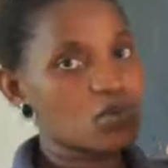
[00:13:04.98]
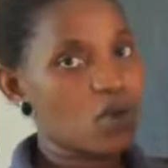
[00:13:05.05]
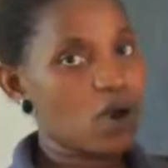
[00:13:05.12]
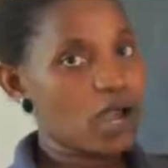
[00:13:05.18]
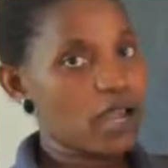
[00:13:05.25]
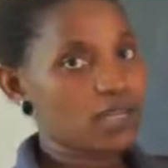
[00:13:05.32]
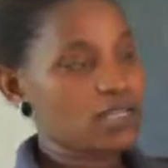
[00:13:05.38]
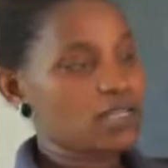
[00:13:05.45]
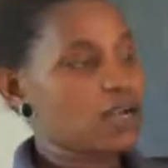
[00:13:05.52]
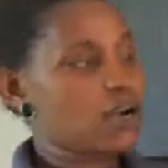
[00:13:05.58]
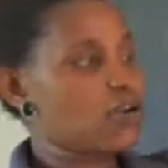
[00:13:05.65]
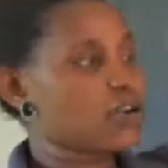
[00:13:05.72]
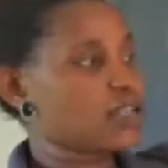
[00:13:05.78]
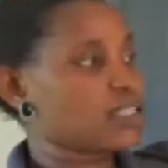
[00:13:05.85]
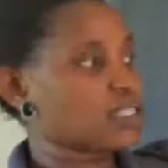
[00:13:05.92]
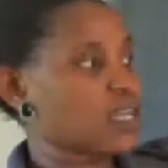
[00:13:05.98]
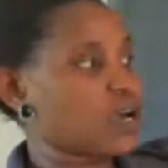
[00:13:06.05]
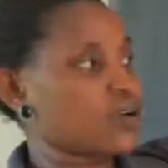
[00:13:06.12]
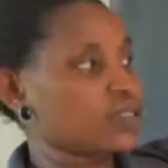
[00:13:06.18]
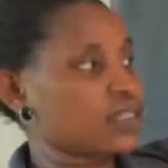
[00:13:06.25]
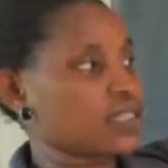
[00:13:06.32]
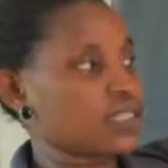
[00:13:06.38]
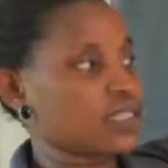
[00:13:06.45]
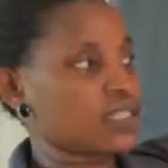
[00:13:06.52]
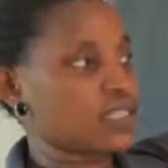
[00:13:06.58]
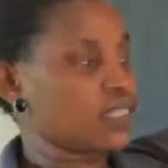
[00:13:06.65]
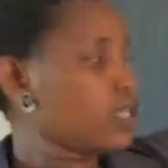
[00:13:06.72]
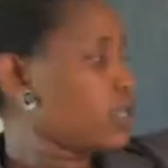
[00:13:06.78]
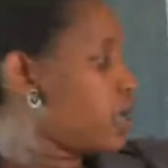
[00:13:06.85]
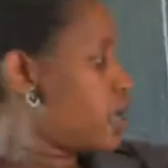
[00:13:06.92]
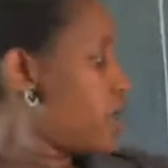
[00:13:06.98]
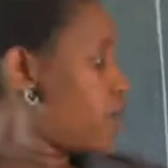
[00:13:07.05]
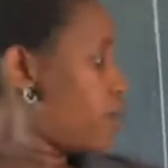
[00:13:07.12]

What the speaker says: one. They're always counted in